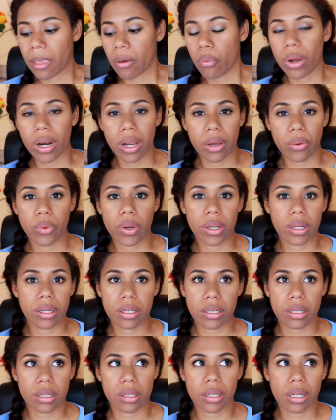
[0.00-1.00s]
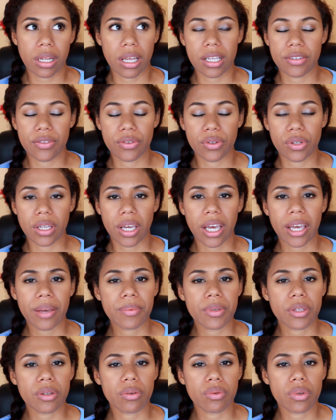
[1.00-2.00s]
when I went the last few
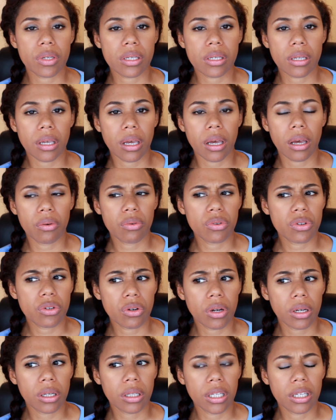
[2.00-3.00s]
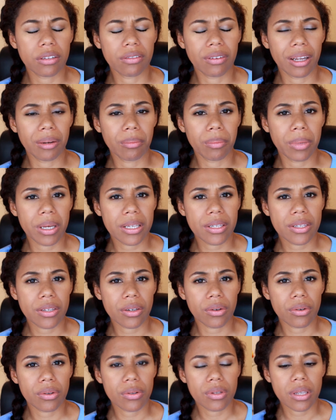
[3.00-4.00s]
times, it was I was struggling to find base
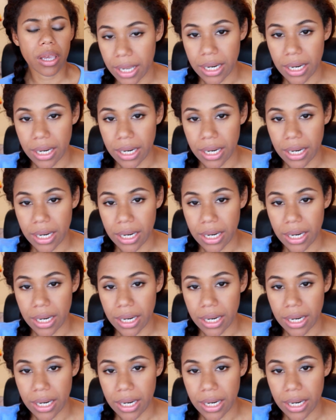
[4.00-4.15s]
coats.